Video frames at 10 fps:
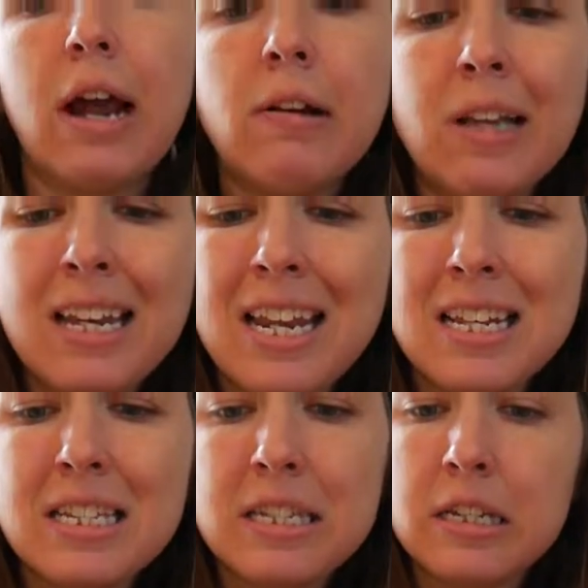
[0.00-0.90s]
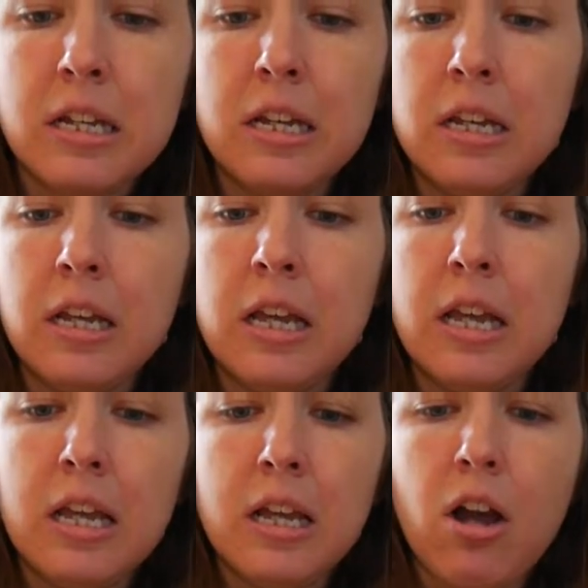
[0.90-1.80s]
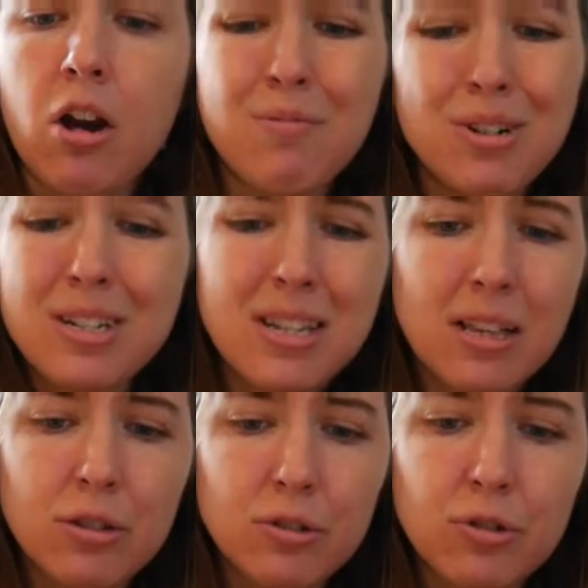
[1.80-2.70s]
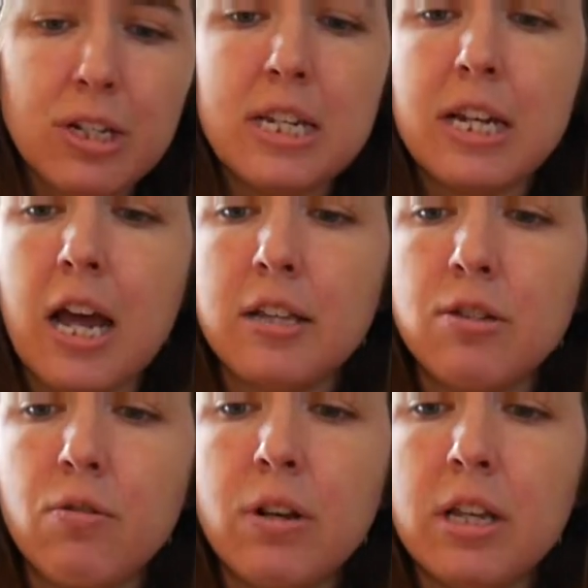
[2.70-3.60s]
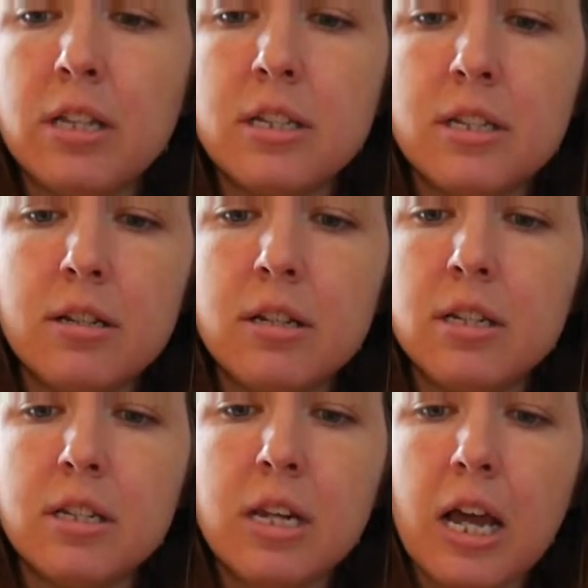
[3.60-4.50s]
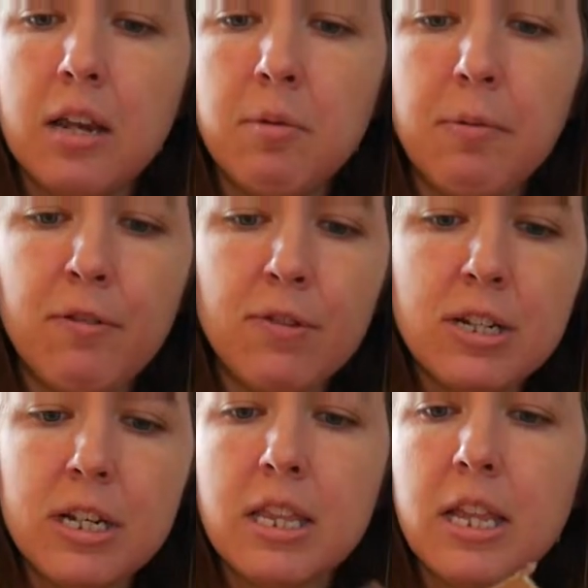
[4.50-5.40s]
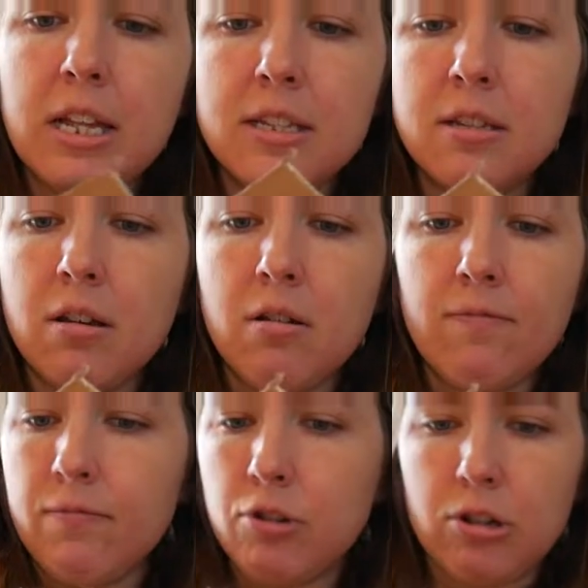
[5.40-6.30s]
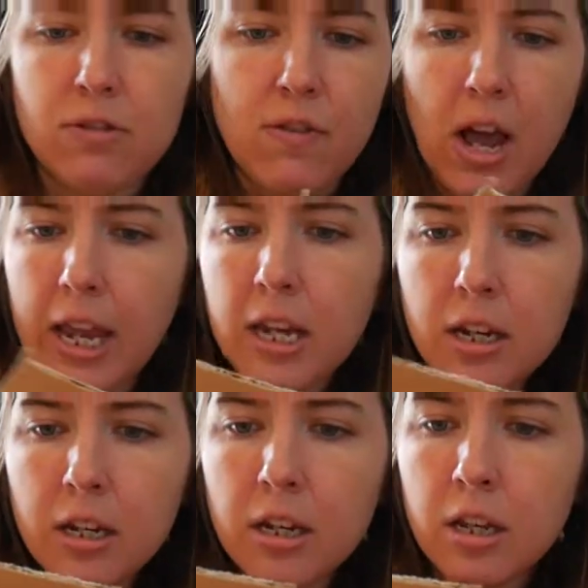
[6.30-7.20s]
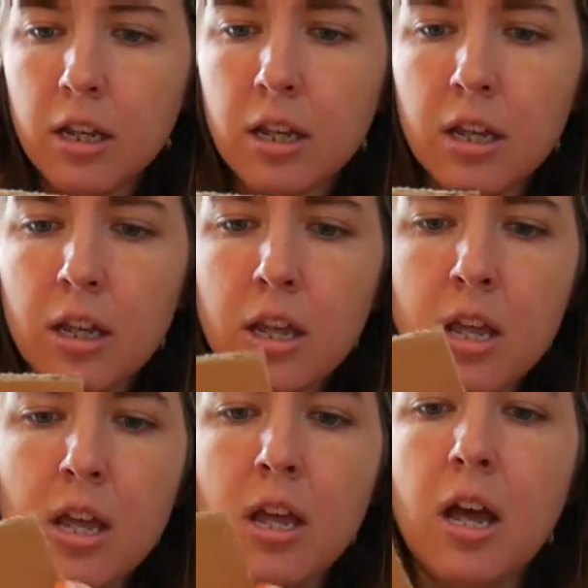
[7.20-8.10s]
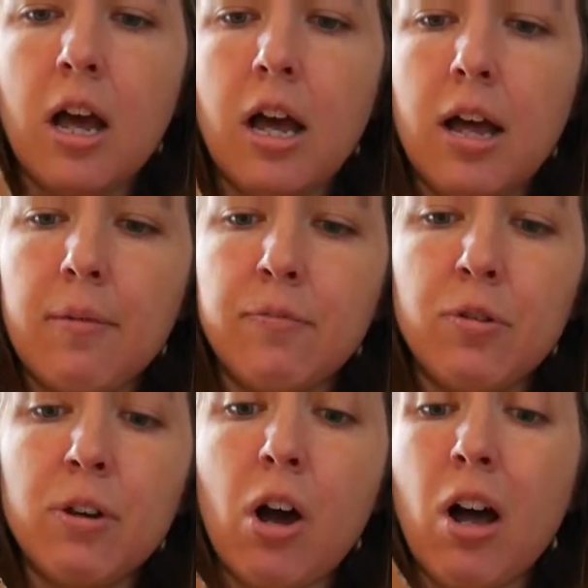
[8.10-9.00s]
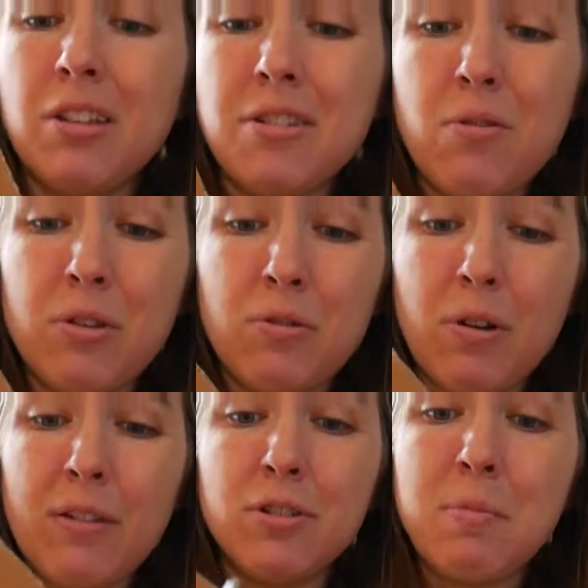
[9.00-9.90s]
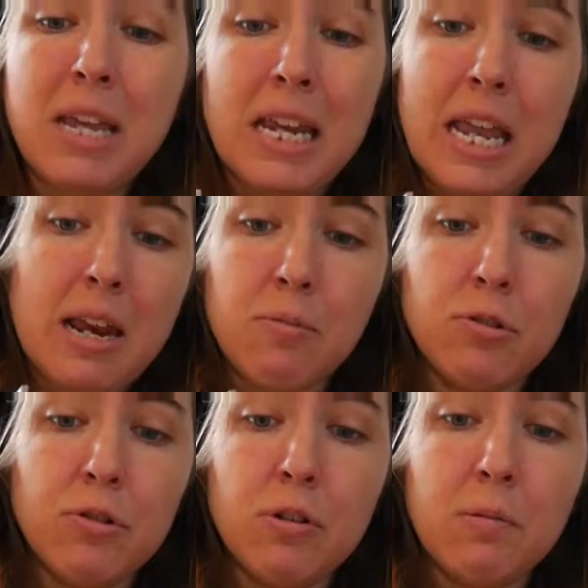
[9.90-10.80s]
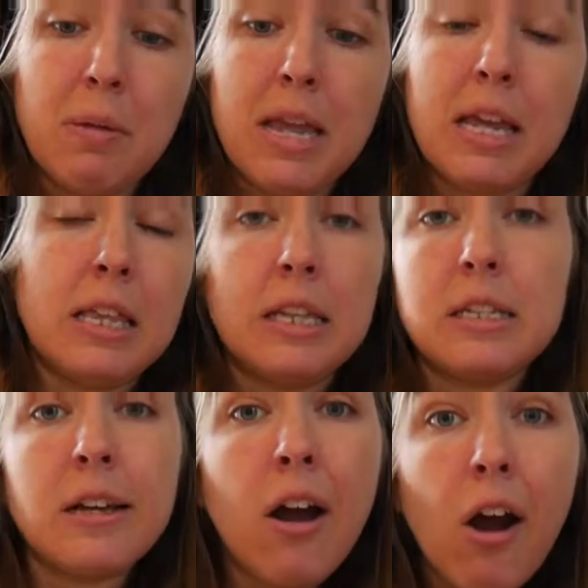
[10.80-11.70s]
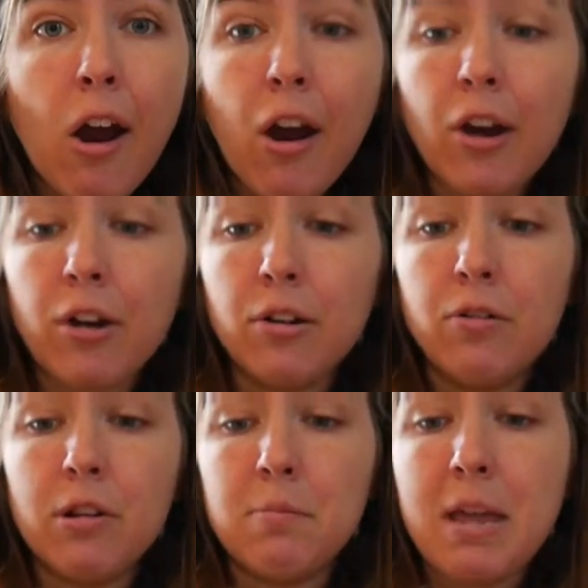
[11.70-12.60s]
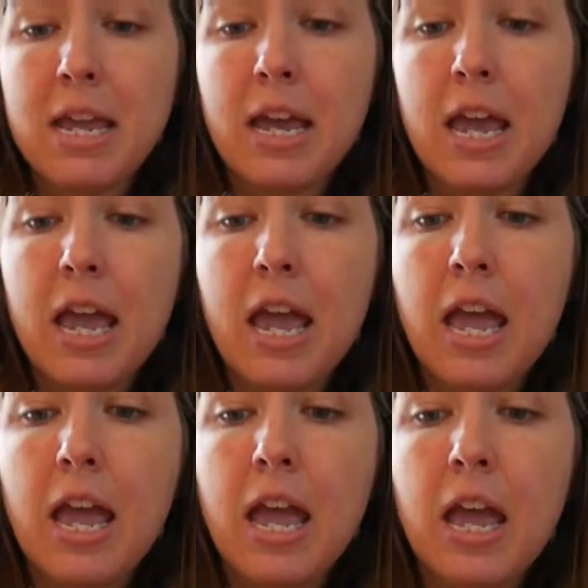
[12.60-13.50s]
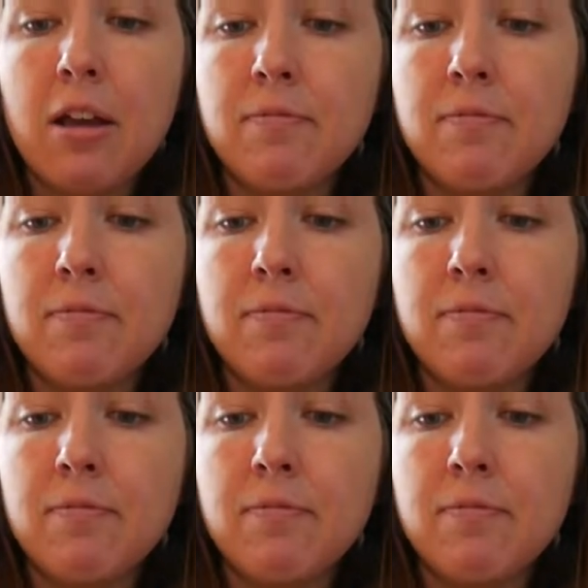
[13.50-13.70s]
outline and it's cardboard is a little tricky to cut. So it's, it's not going to be perfect and that's just fine. Um, you can also, you don't have to make an animal. You could make this a car. You could make a